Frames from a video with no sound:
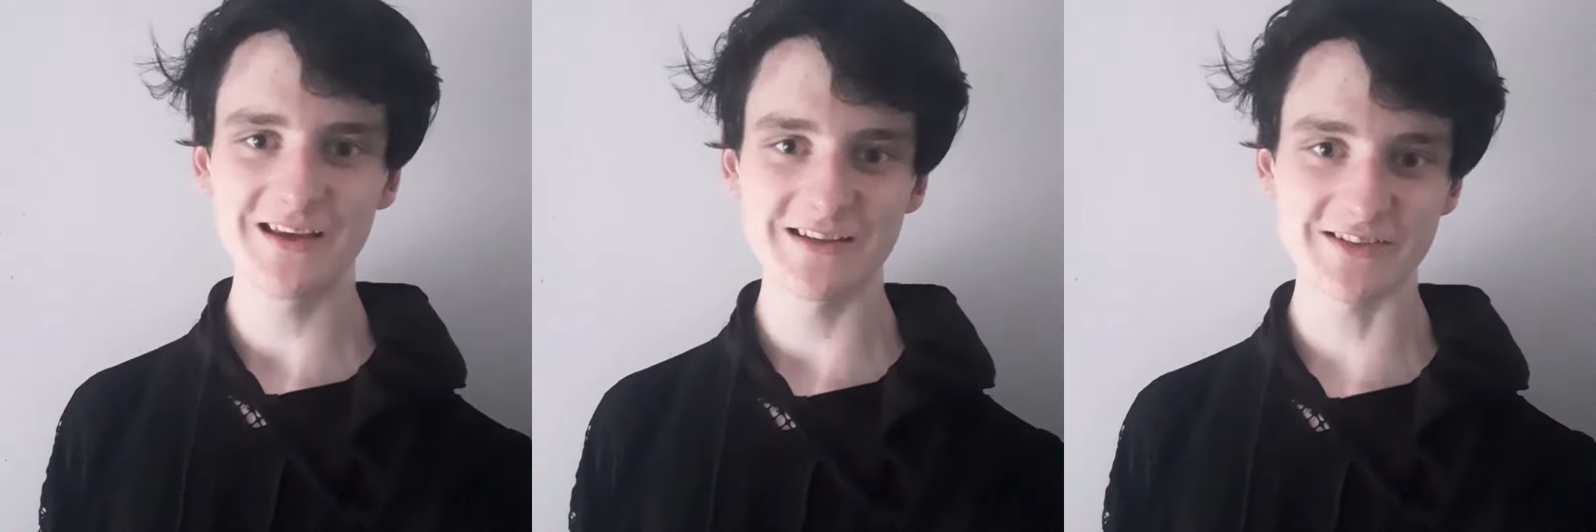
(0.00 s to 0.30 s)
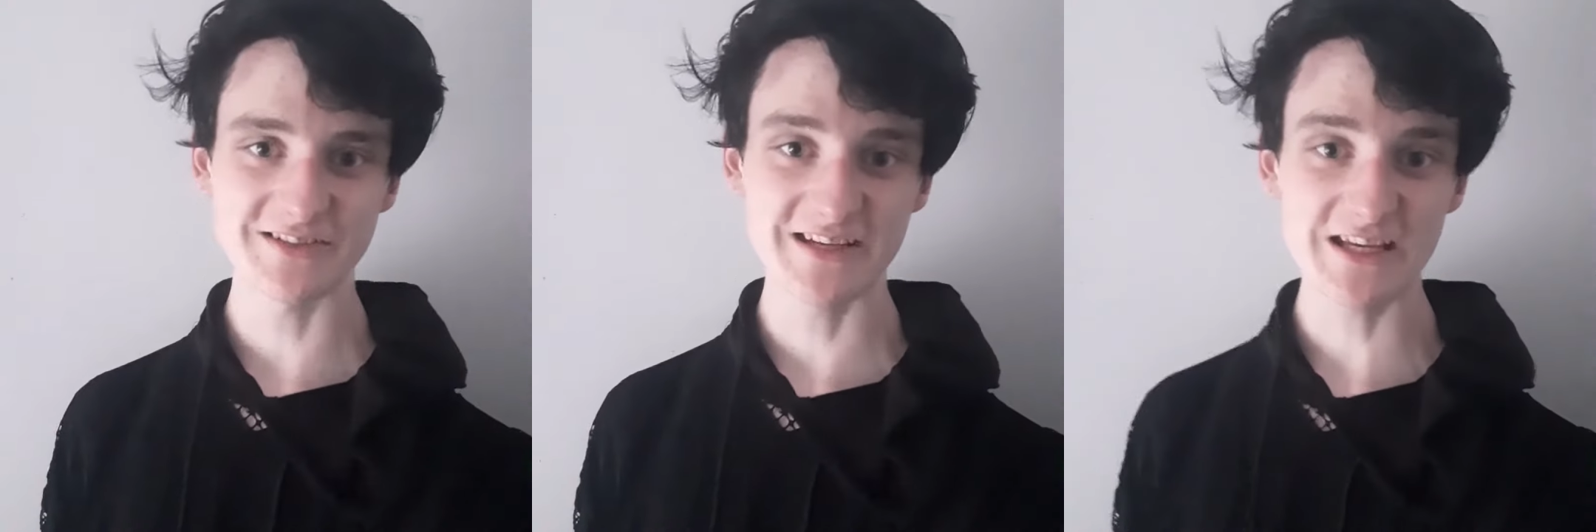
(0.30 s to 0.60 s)
So in
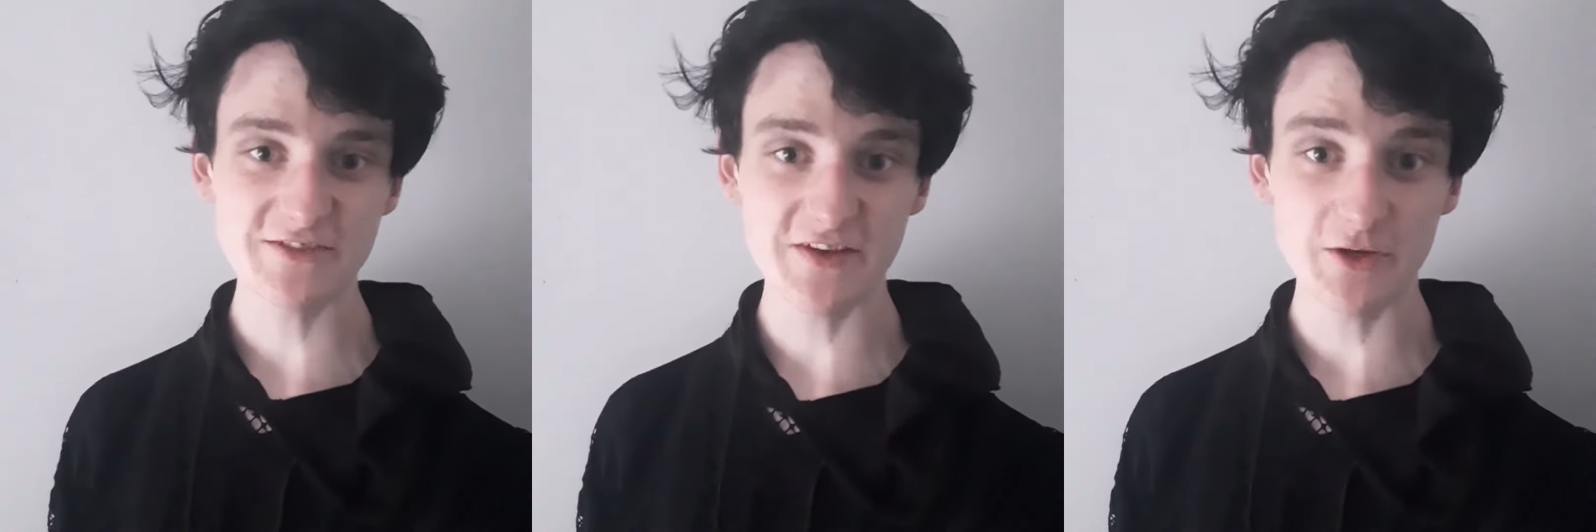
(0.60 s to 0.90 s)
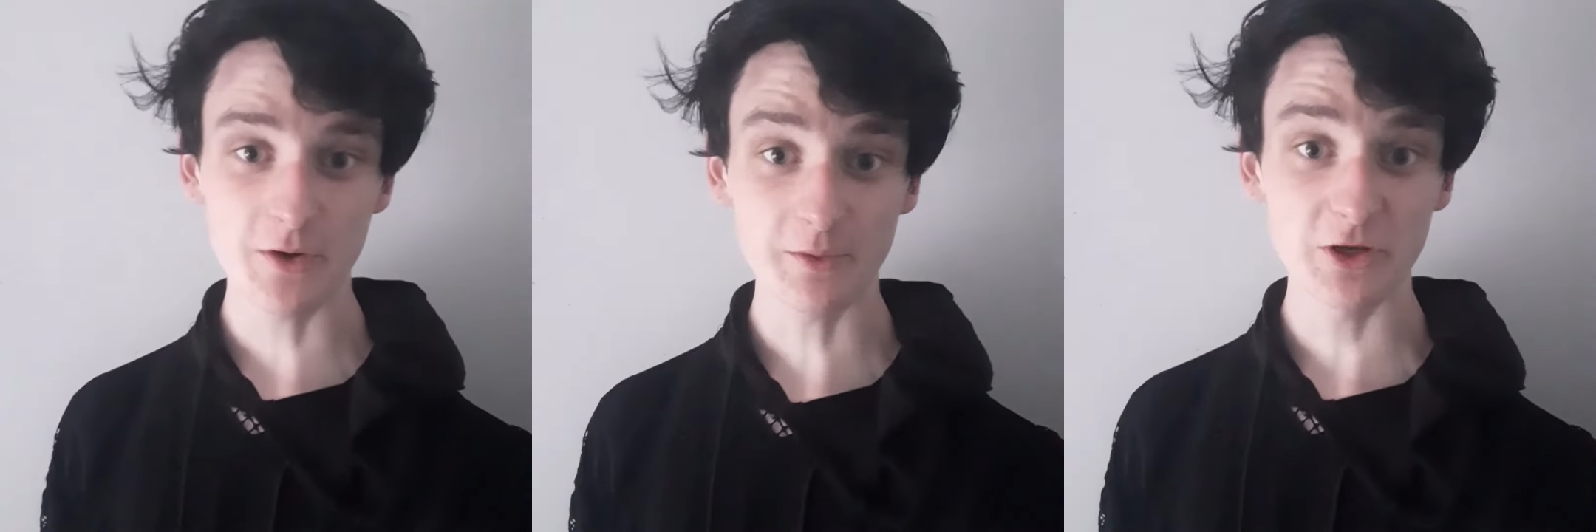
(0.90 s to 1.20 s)
today's video
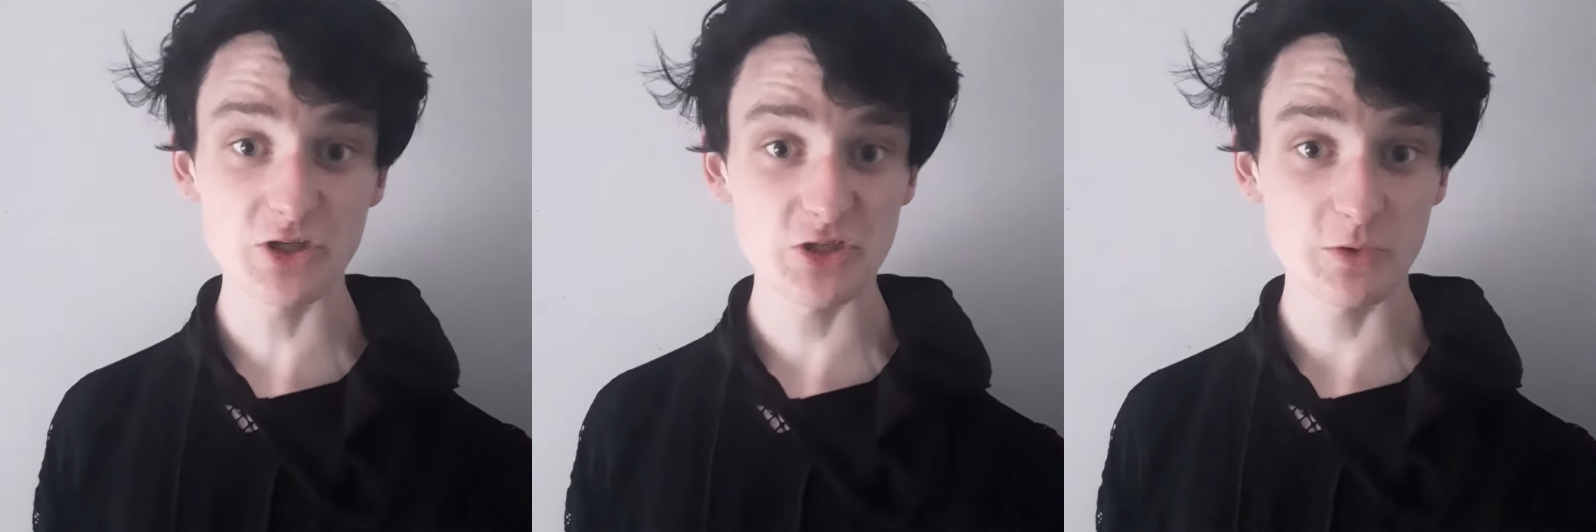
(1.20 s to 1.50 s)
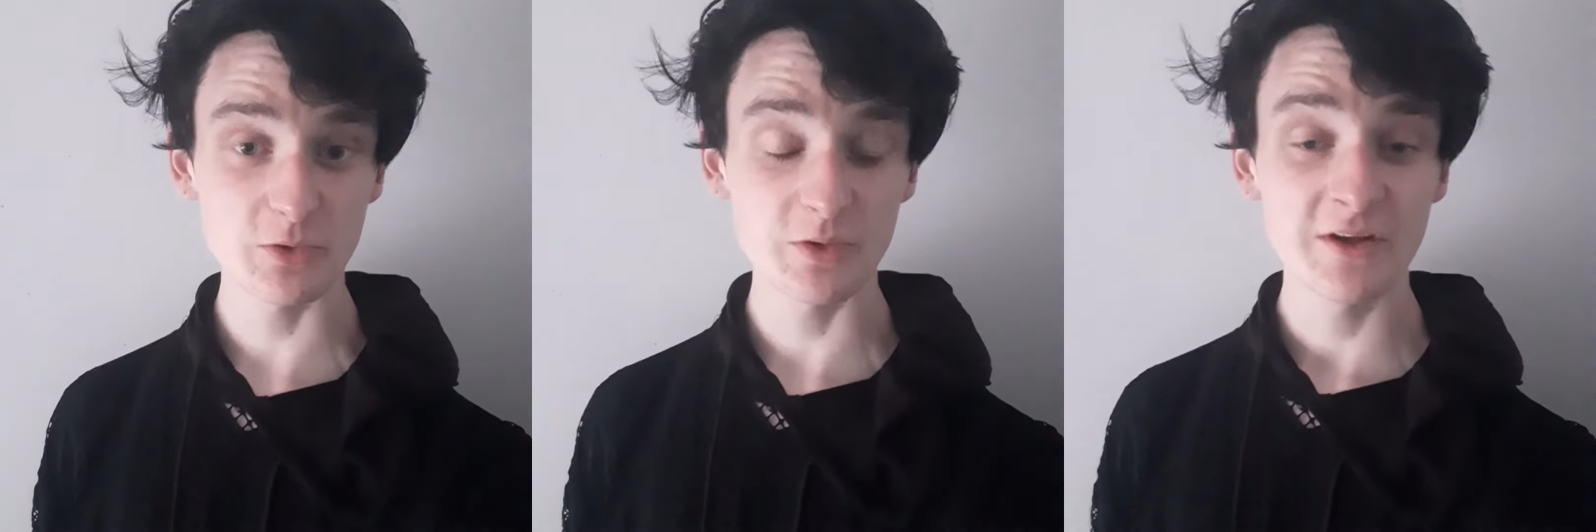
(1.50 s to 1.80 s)
I'm going to
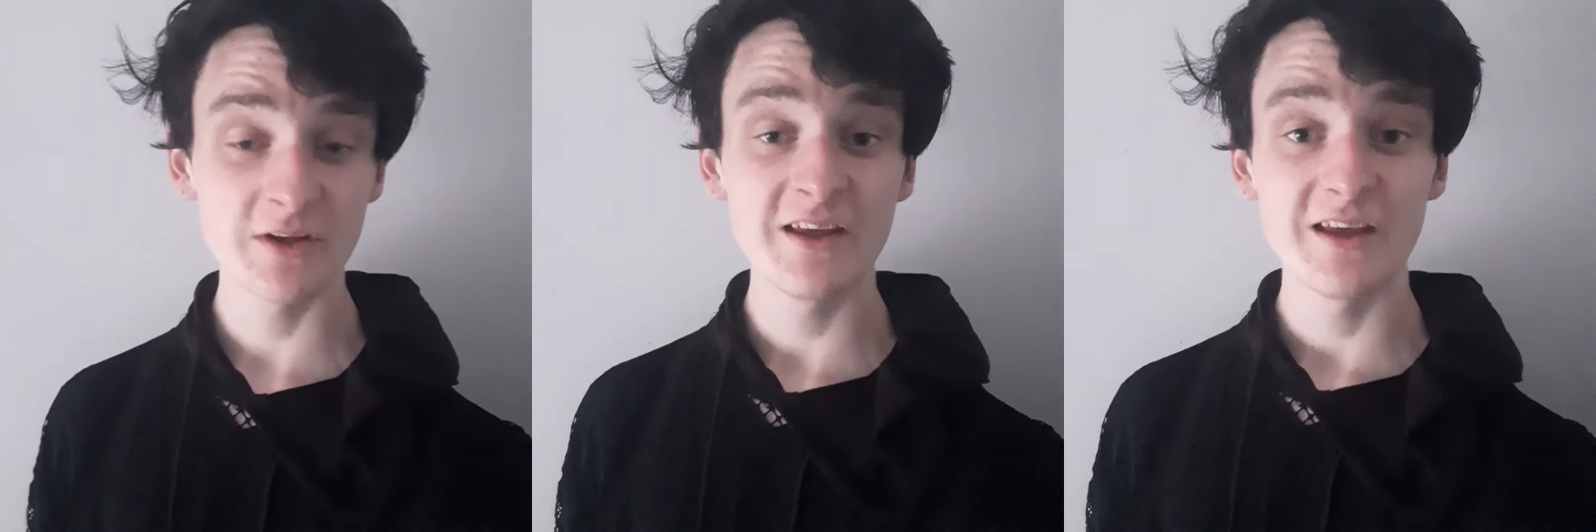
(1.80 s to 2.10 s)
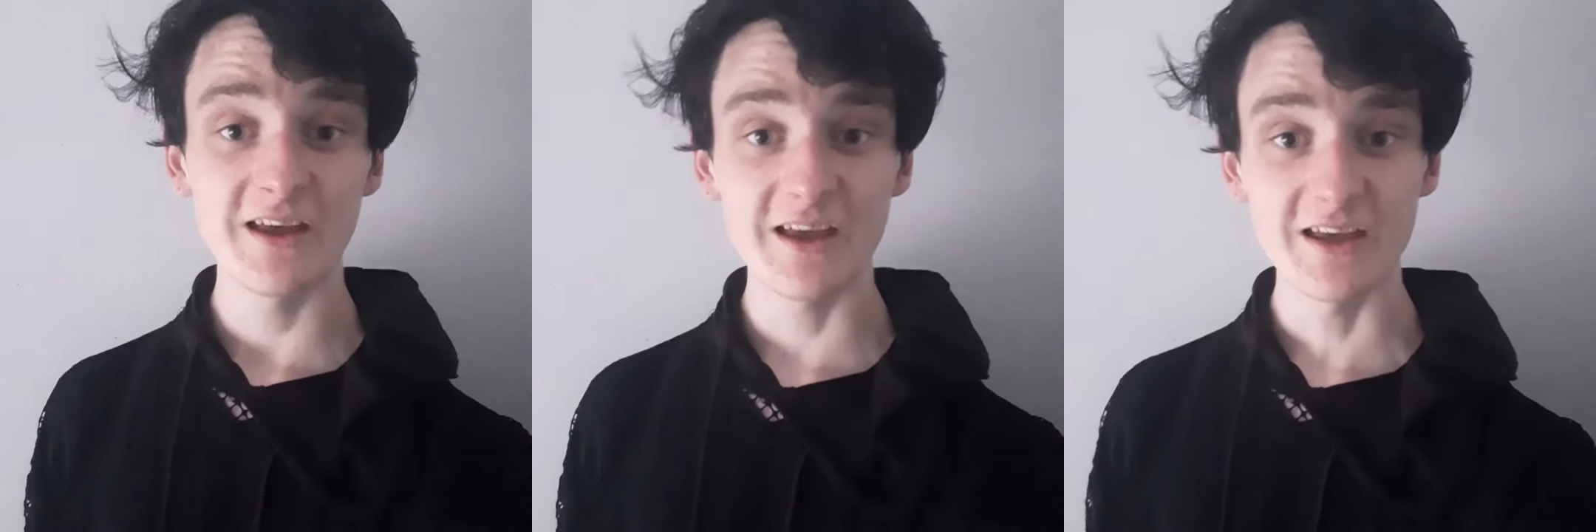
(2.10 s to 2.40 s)
do
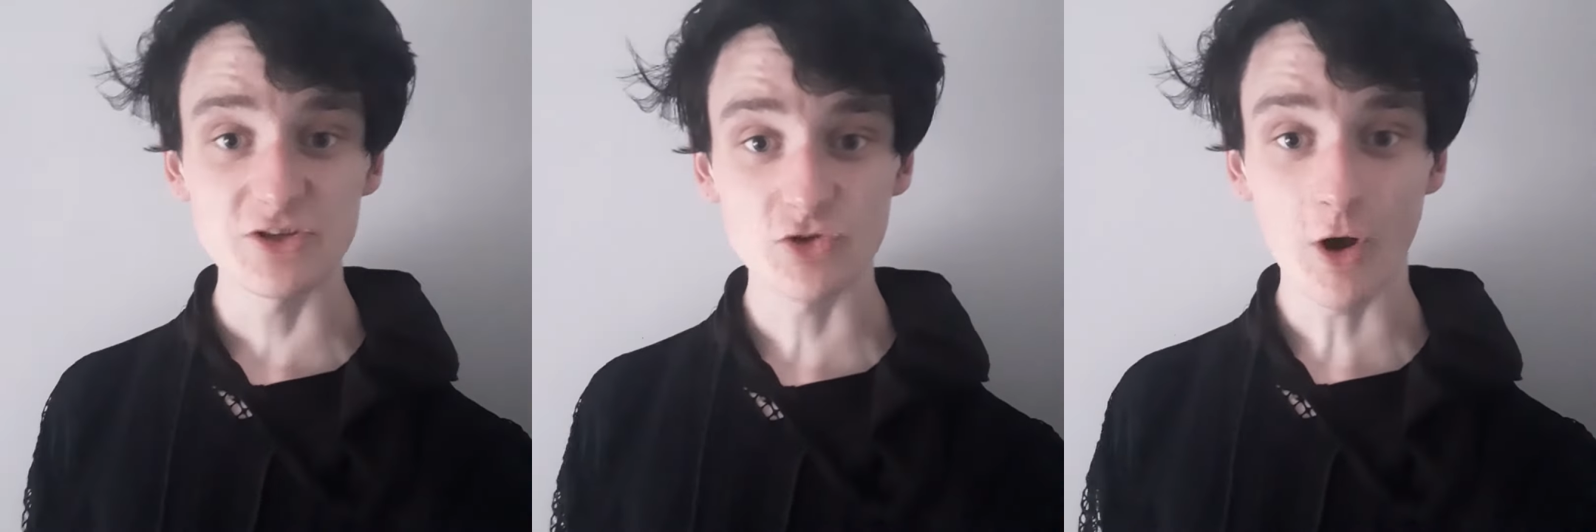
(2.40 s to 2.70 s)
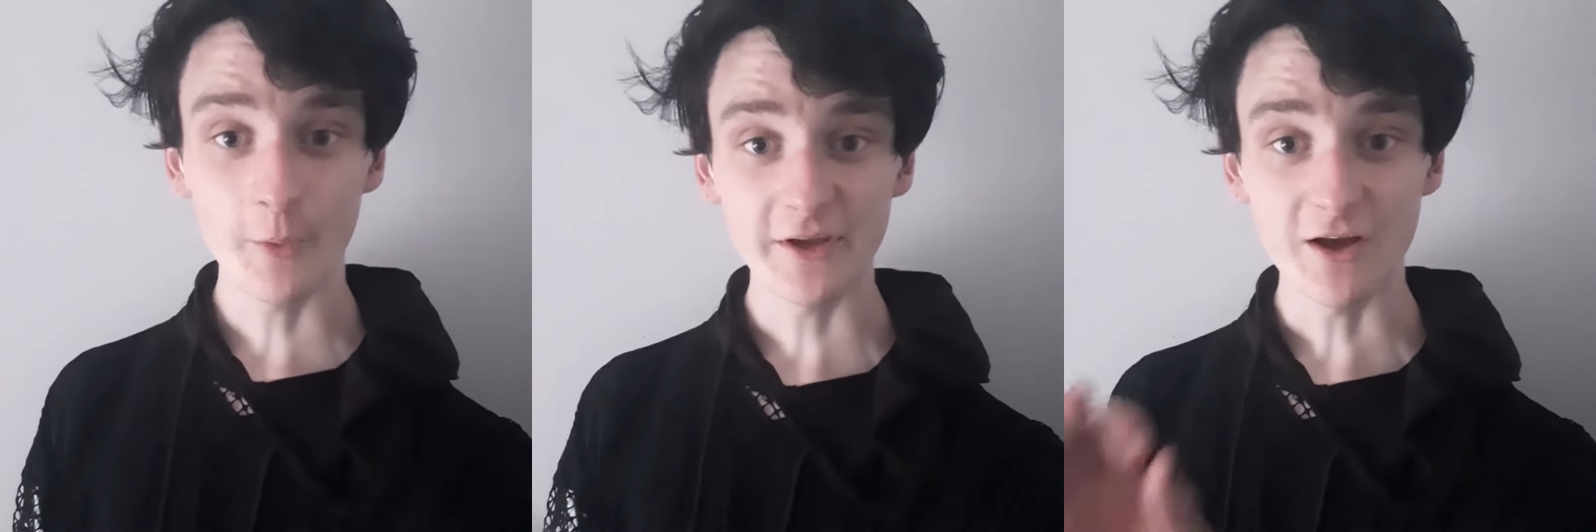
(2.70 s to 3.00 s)
a
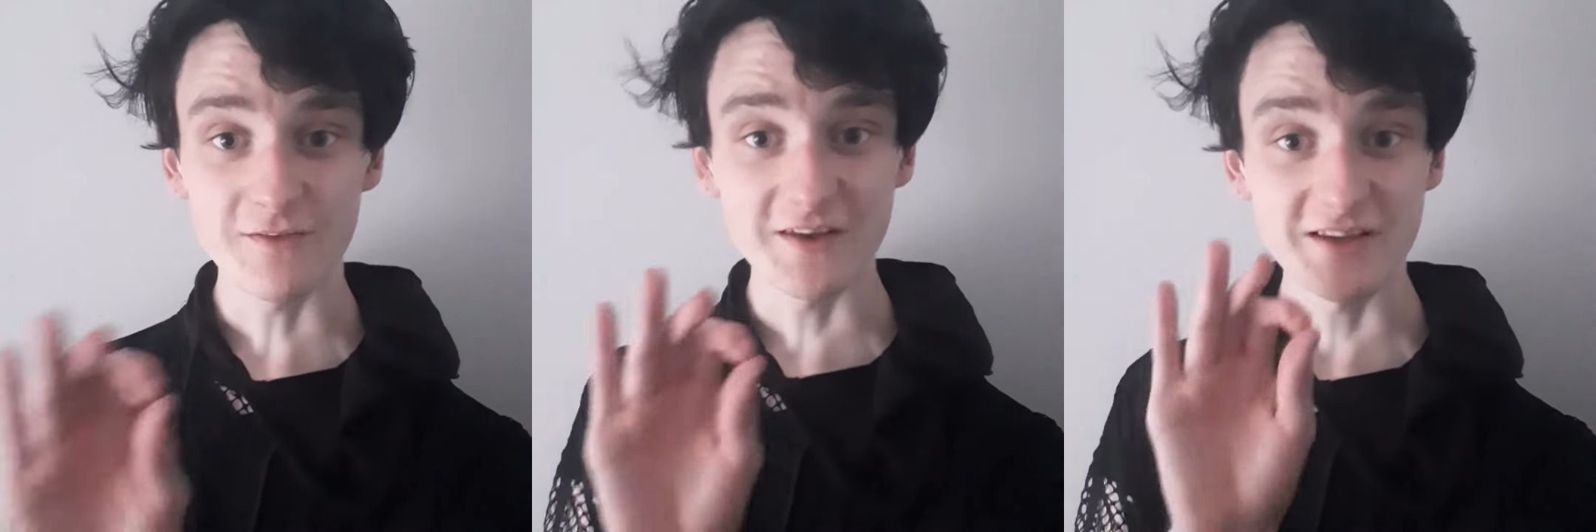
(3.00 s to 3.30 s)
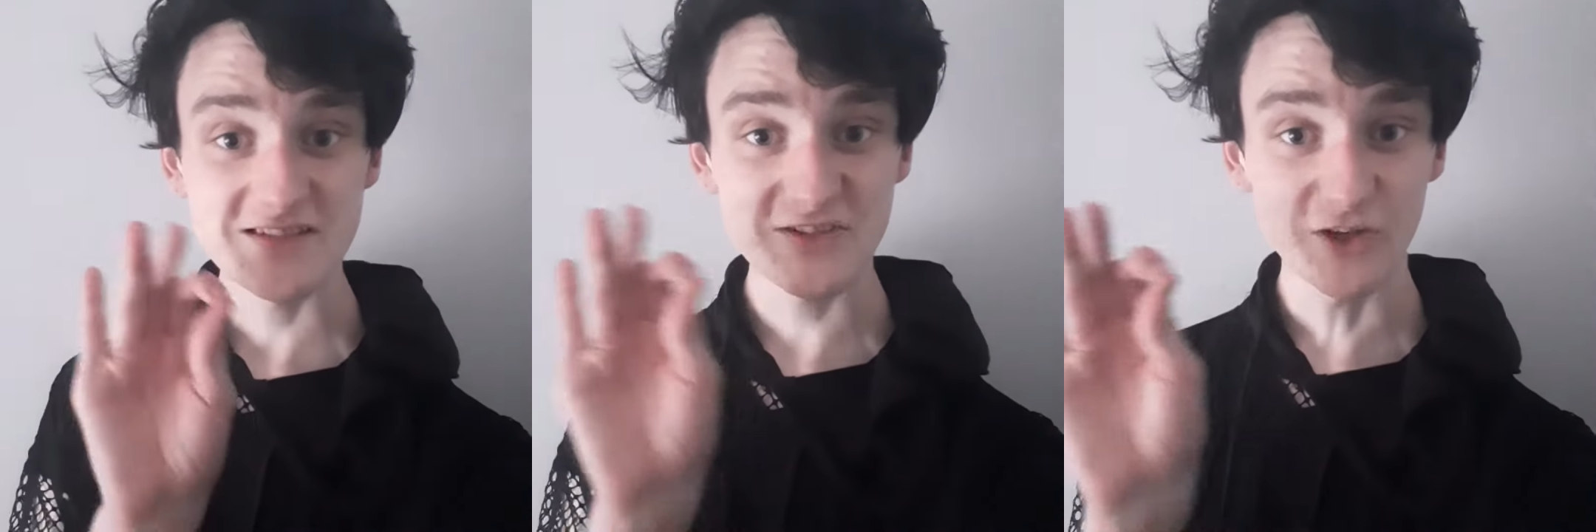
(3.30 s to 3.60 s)
drawing of a skull